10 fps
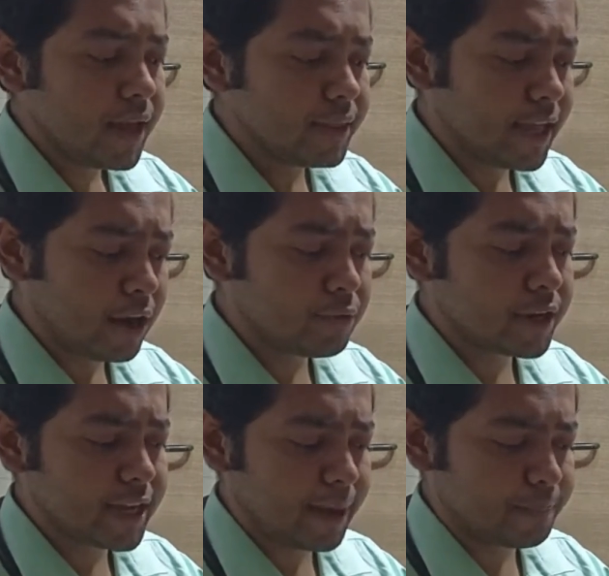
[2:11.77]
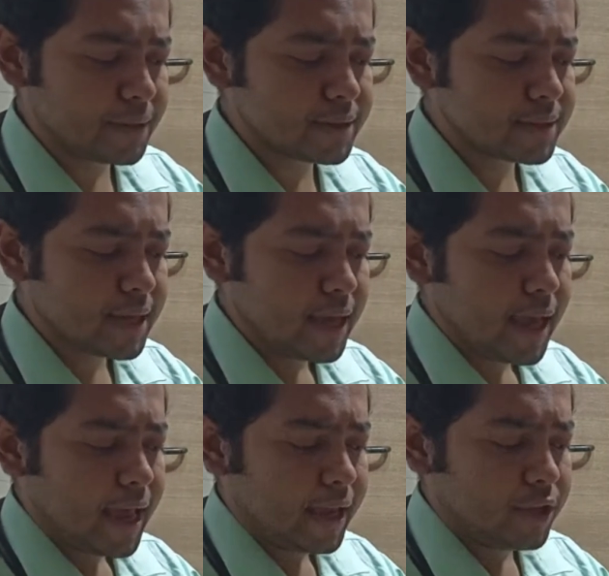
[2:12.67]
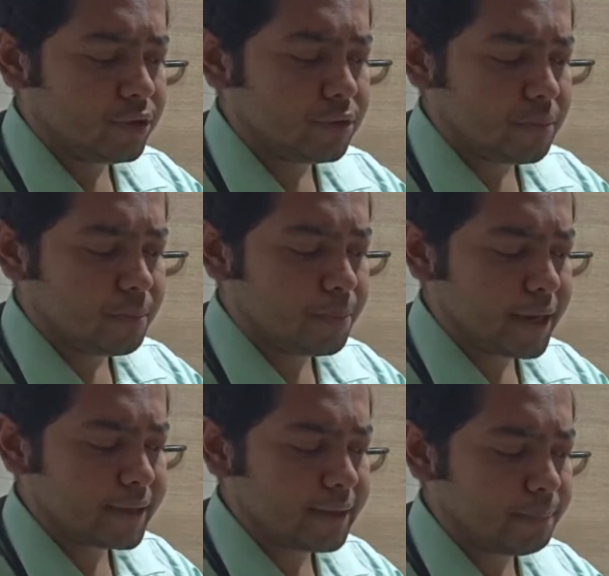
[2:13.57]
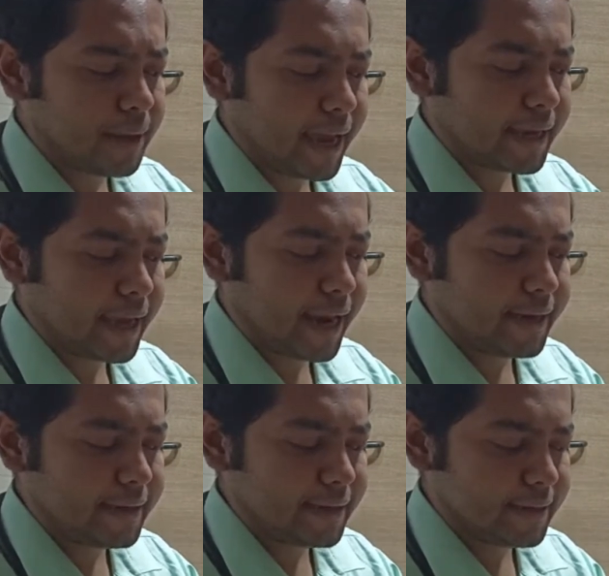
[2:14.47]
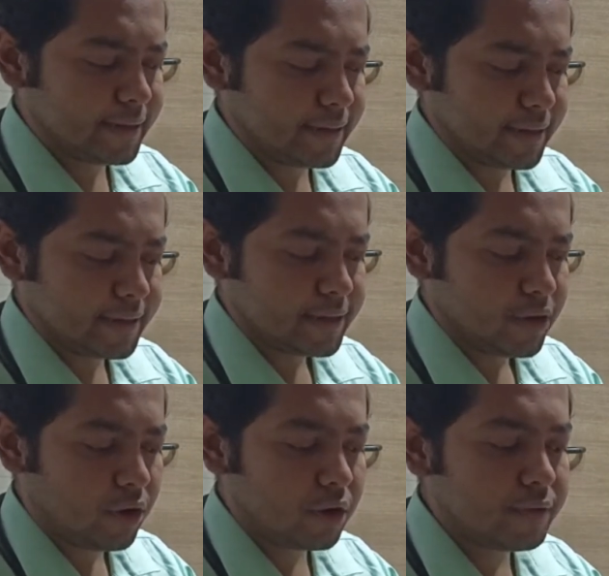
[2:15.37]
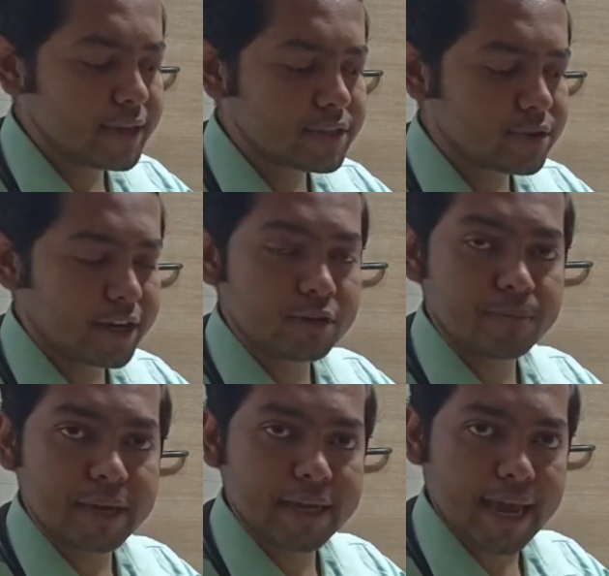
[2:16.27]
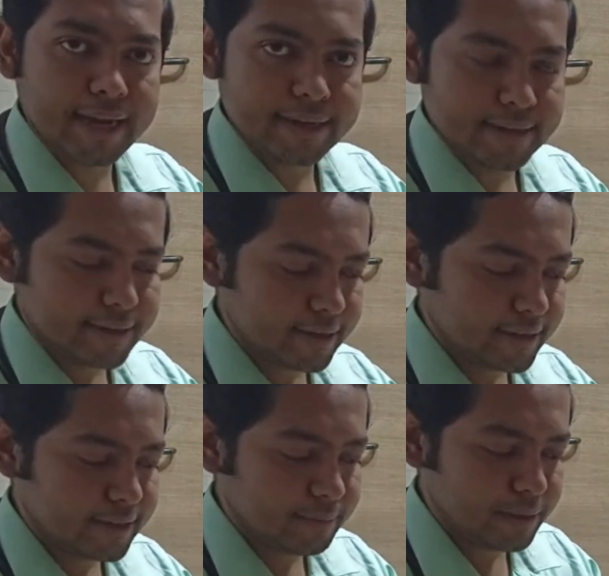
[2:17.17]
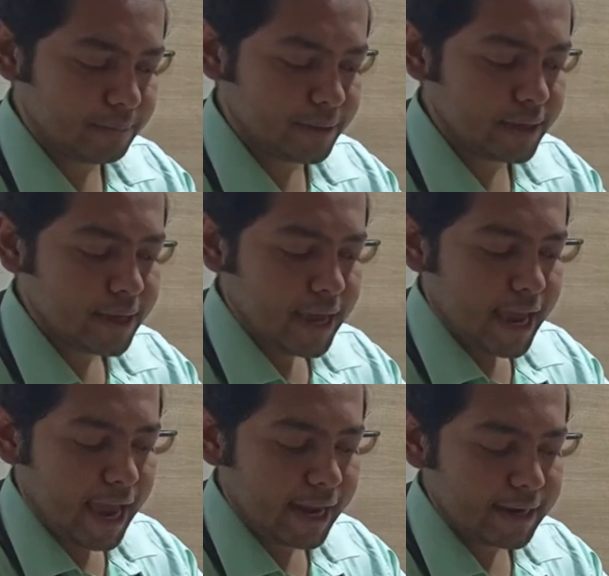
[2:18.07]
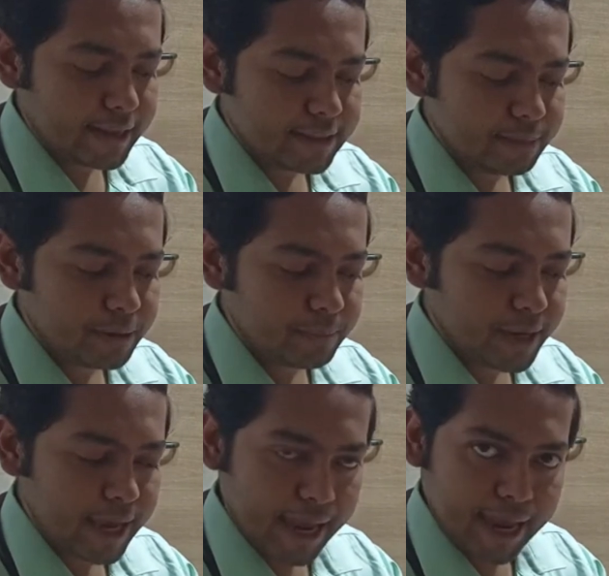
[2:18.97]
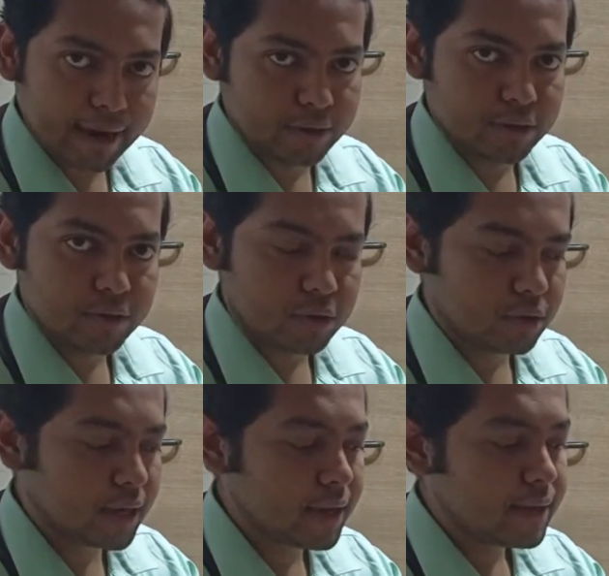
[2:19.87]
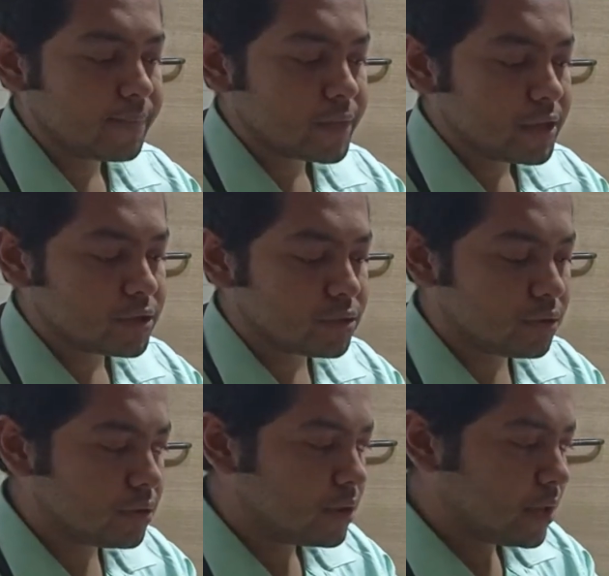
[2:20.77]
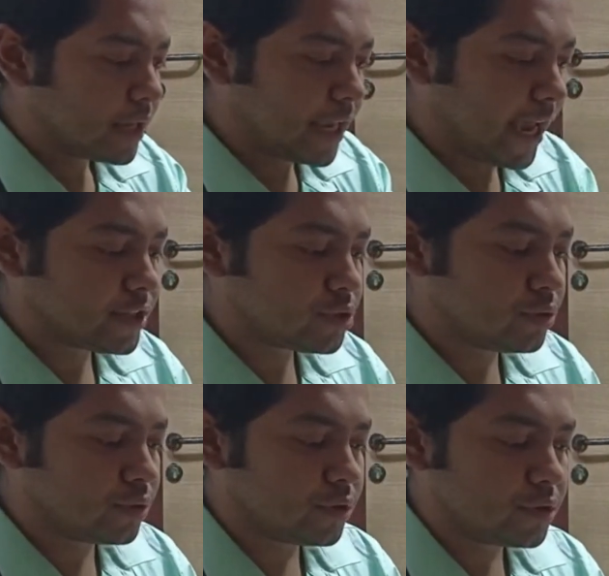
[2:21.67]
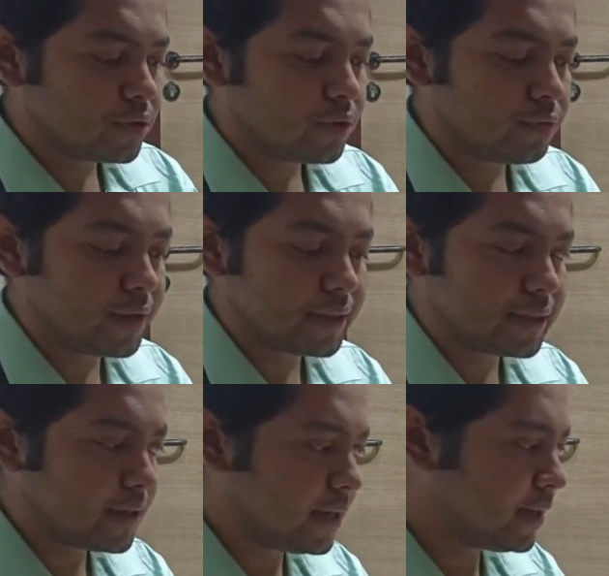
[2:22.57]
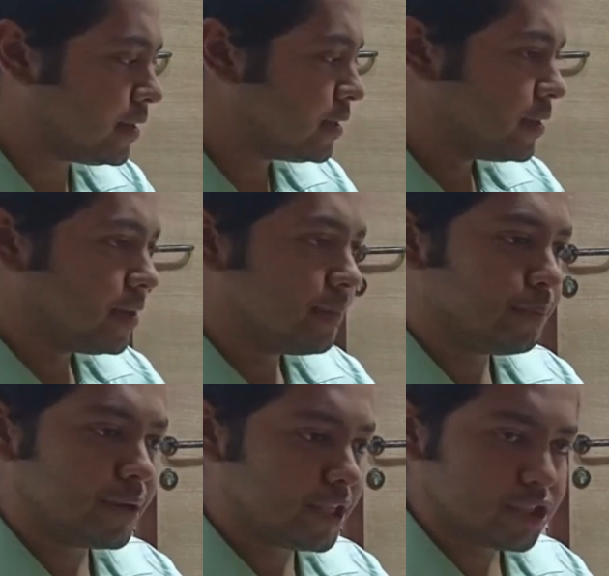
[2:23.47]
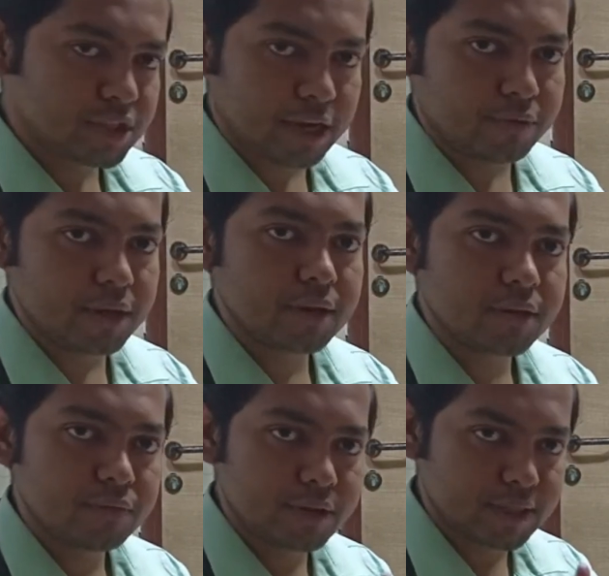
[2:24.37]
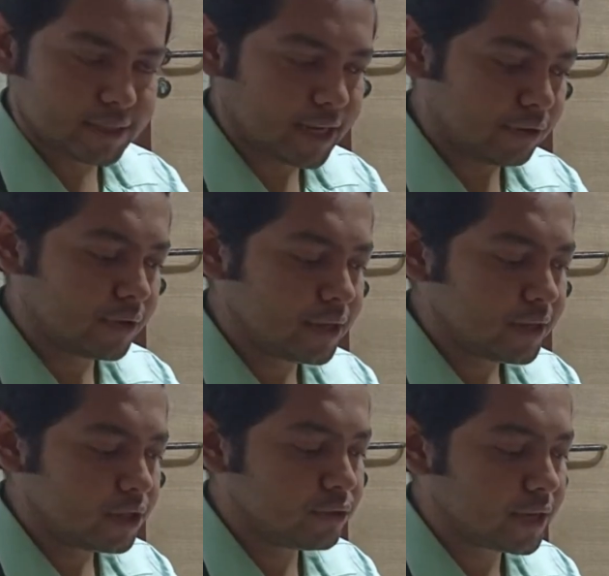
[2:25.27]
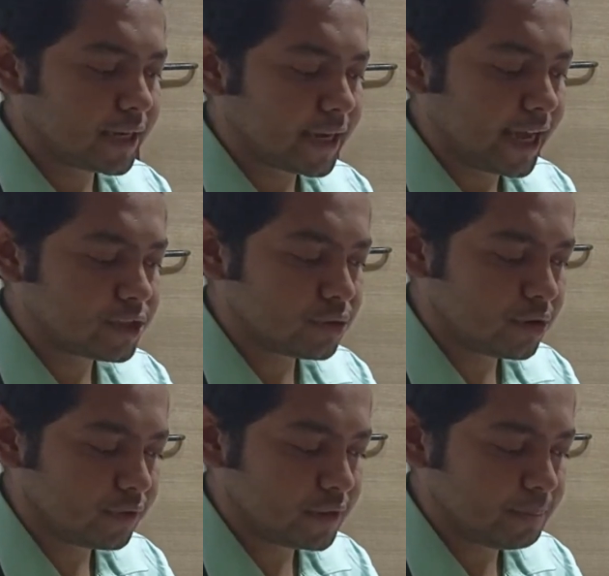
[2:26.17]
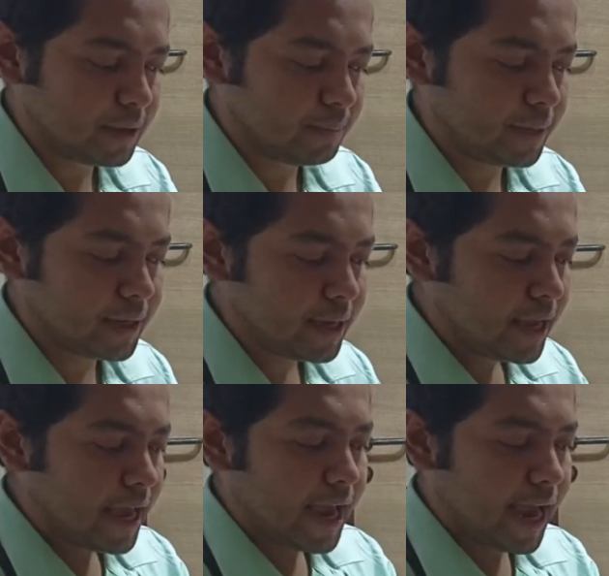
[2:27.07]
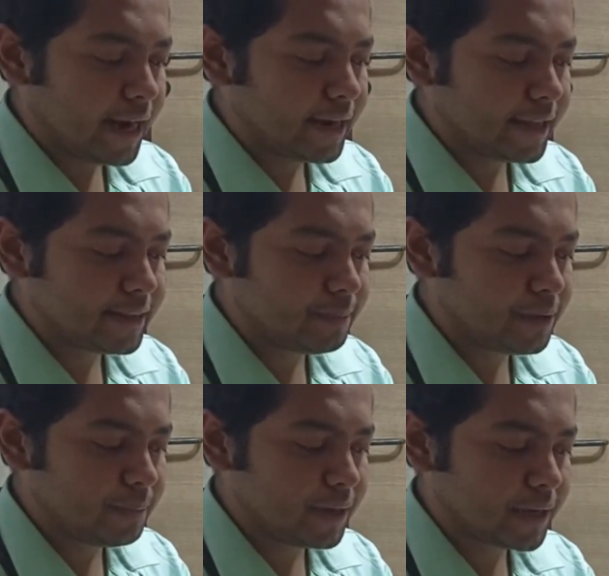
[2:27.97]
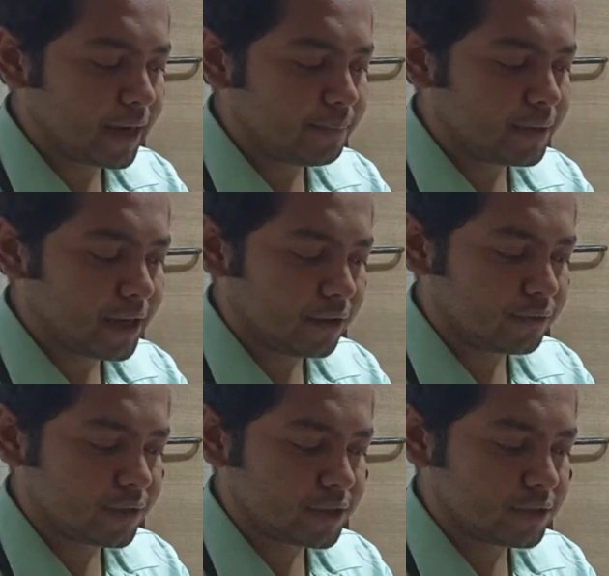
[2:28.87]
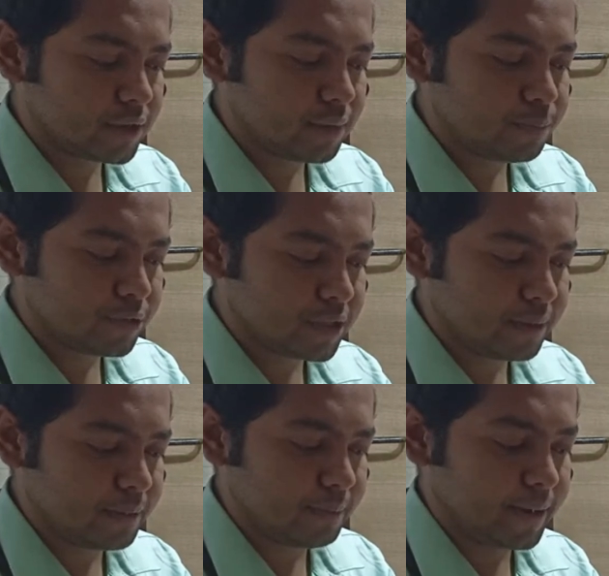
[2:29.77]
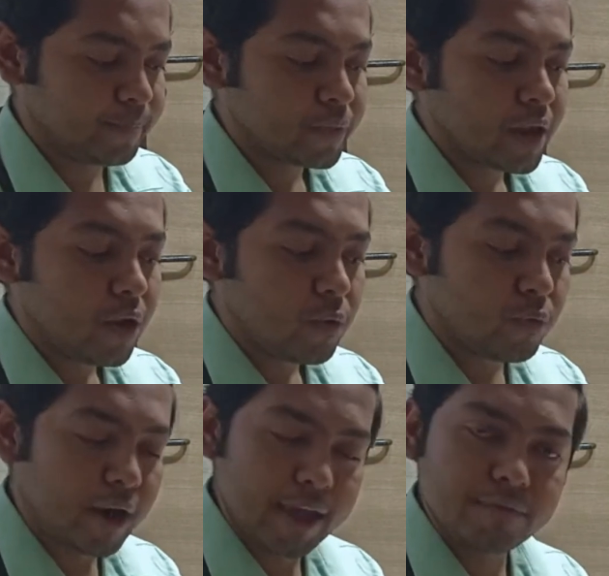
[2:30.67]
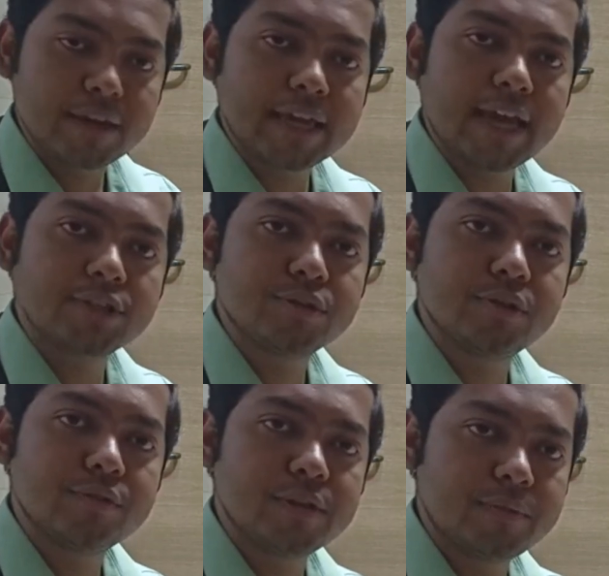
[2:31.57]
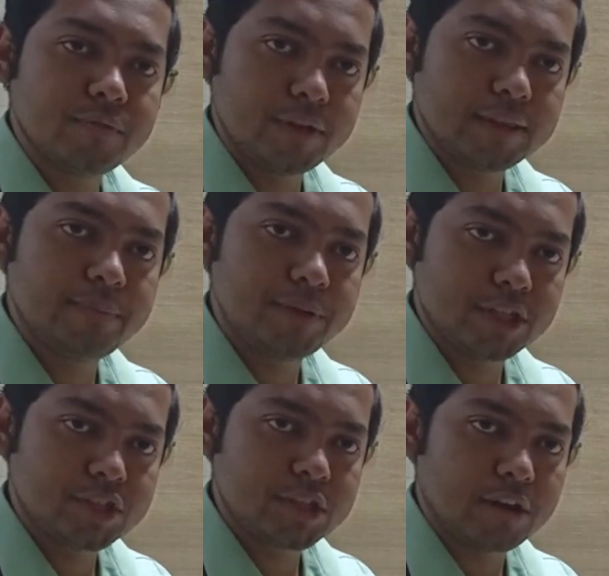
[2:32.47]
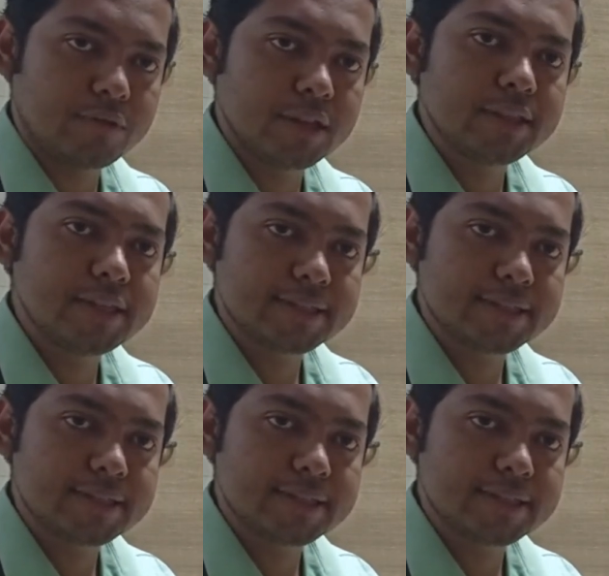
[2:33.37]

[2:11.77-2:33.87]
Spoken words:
Now what happens? You bring the back anteriorly. Always try to bring anteriorly the baby and let the baby hang. Okay. So catch hold with a breech towel. With a towel, you can catch hold of the baby and let the baby come downwards. You can pull the baby. Why we catch hold of with the breech towel?